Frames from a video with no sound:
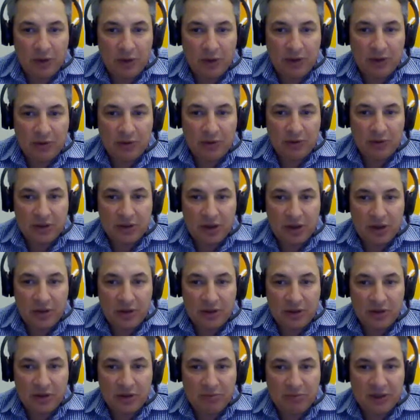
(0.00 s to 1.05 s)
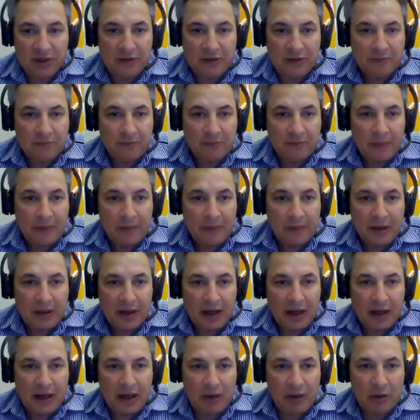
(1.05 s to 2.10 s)
We say whether it's going to be,
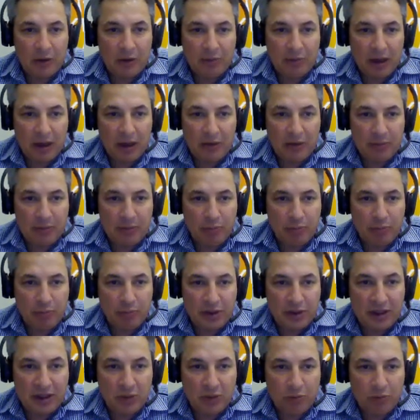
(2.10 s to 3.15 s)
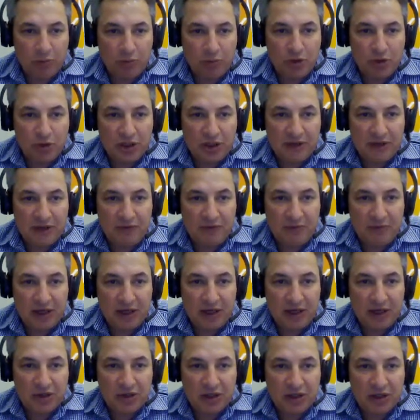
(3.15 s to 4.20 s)
are we putting or
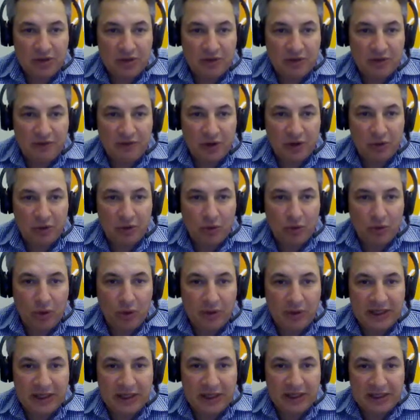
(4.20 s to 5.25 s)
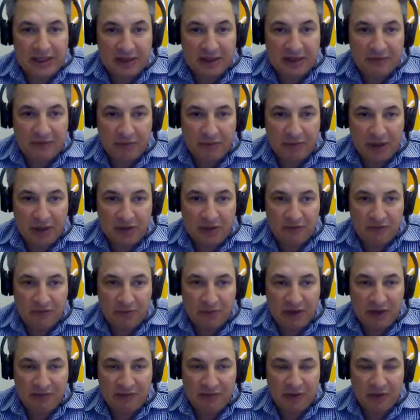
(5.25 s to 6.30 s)
pushing information the folder, or are we getting
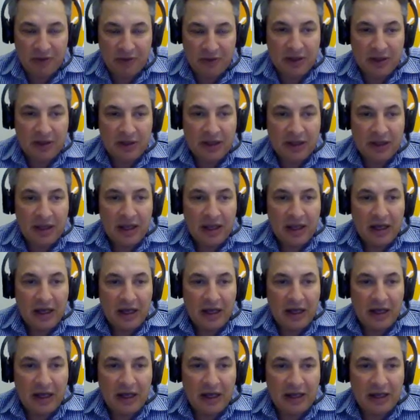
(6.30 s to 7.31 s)
information from that folder?